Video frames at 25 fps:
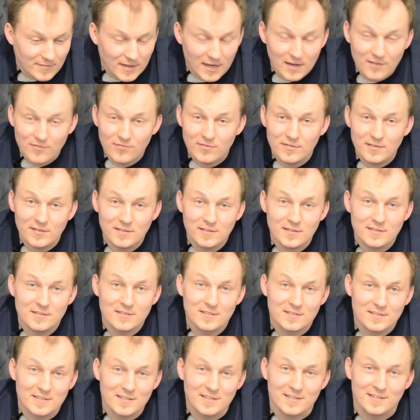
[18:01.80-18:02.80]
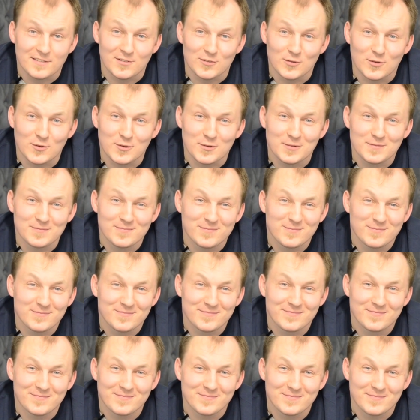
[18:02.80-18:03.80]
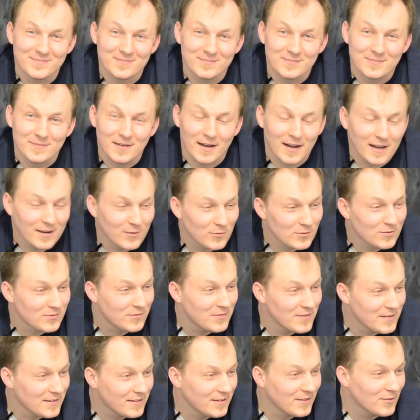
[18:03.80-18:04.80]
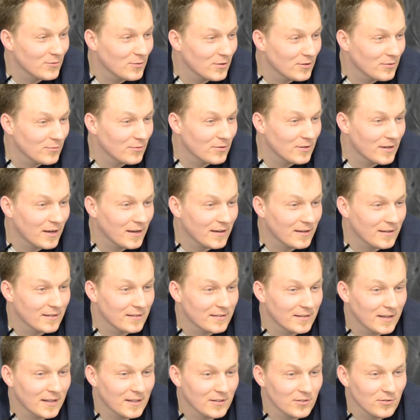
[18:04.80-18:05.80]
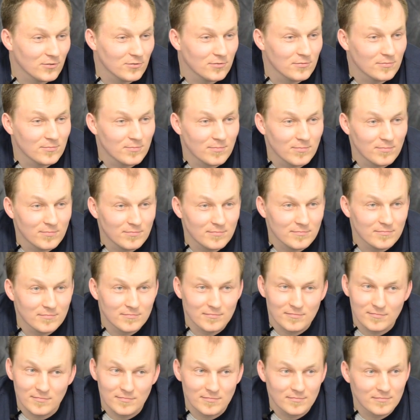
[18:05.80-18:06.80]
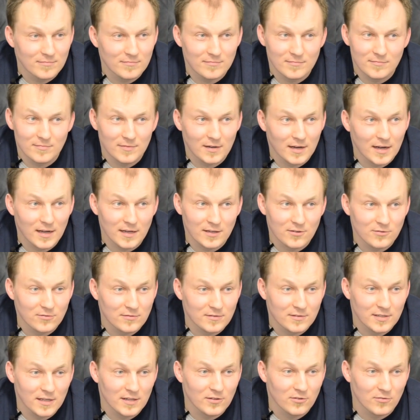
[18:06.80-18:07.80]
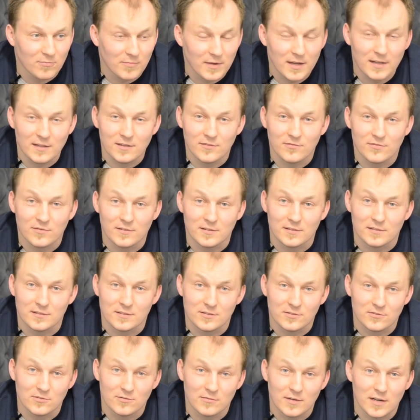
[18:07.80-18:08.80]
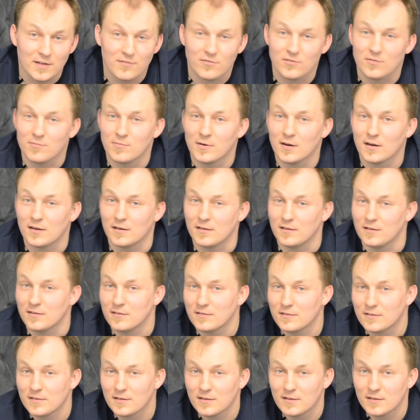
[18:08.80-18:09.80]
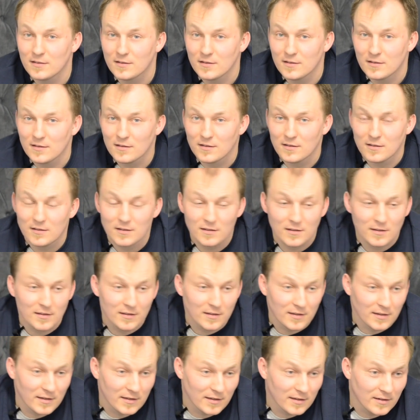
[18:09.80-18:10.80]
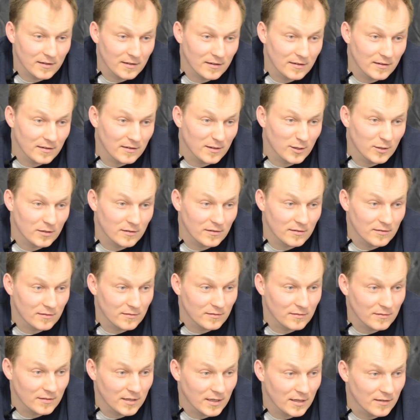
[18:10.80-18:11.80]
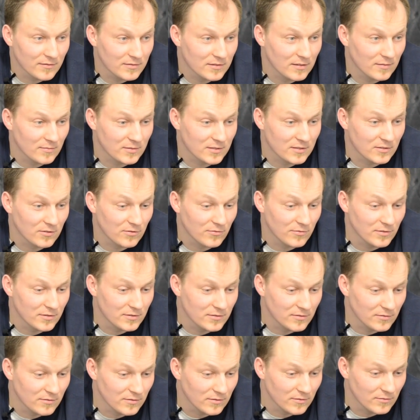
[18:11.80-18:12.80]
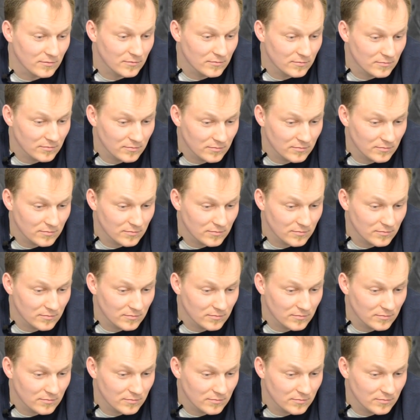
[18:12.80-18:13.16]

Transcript: I think this is it, no? I was thinking what, what I can tell you. I could tell you many things, you know, everybody uh, have some stories, you know,